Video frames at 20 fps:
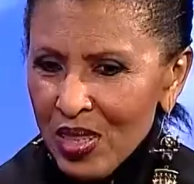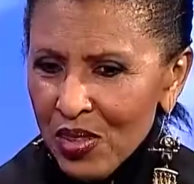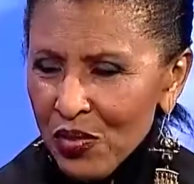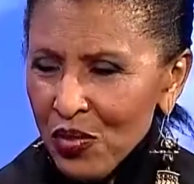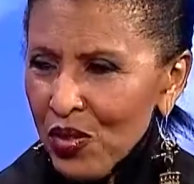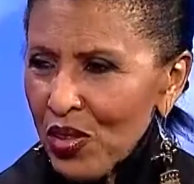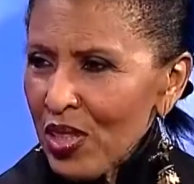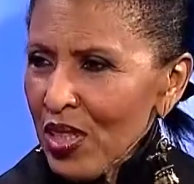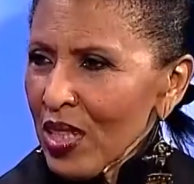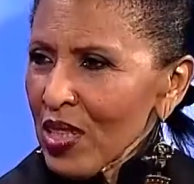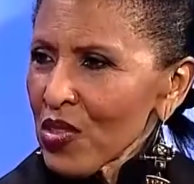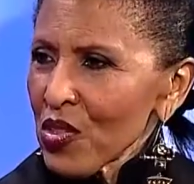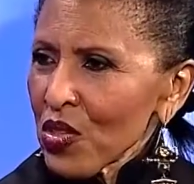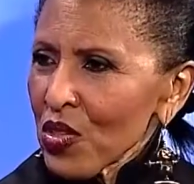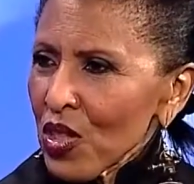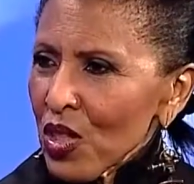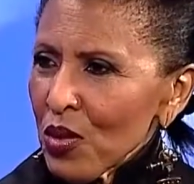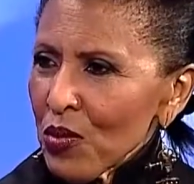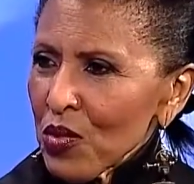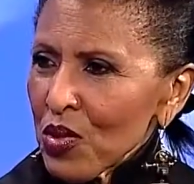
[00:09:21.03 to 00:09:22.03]
different things in
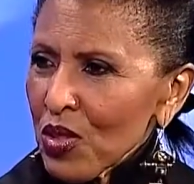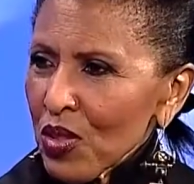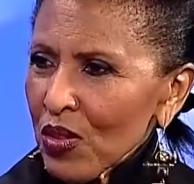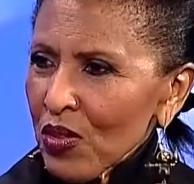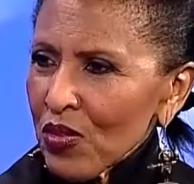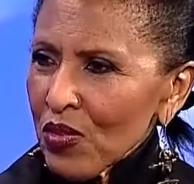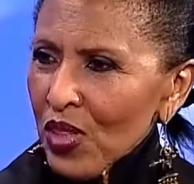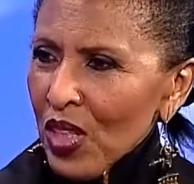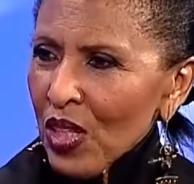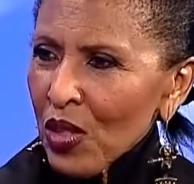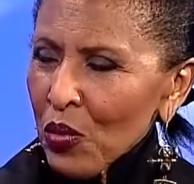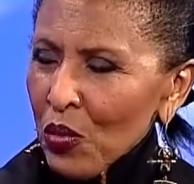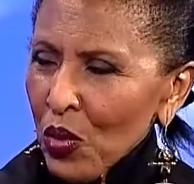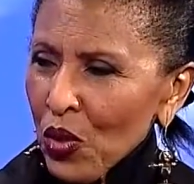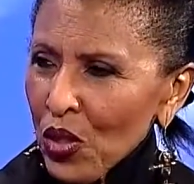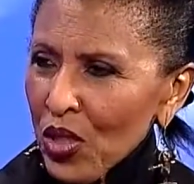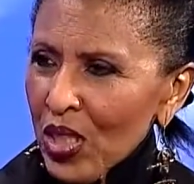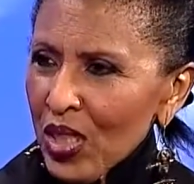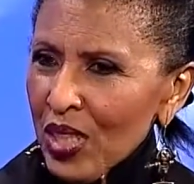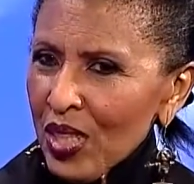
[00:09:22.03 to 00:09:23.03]
terms of
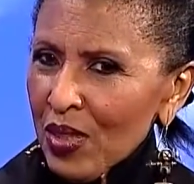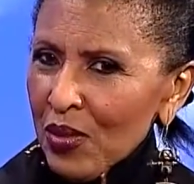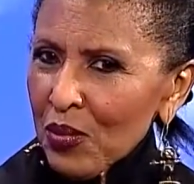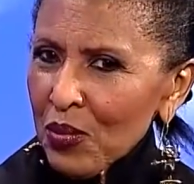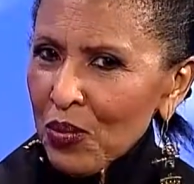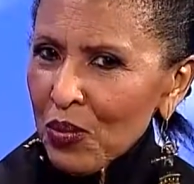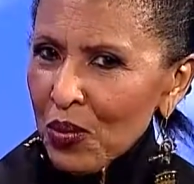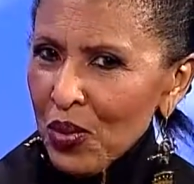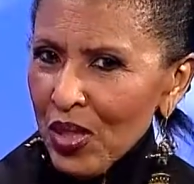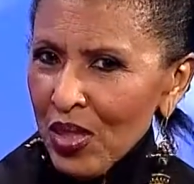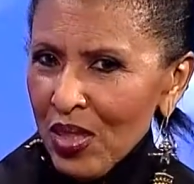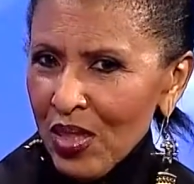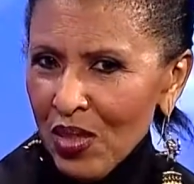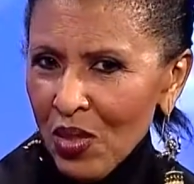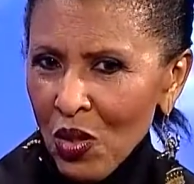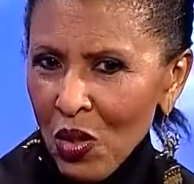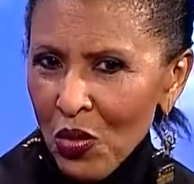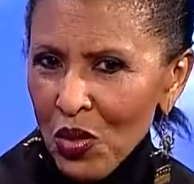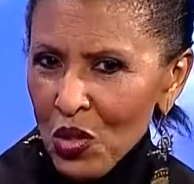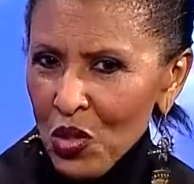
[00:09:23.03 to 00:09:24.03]

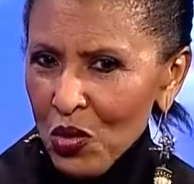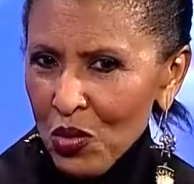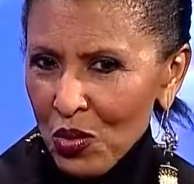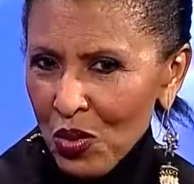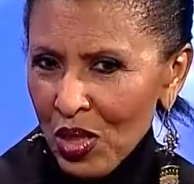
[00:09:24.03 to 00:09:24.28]
always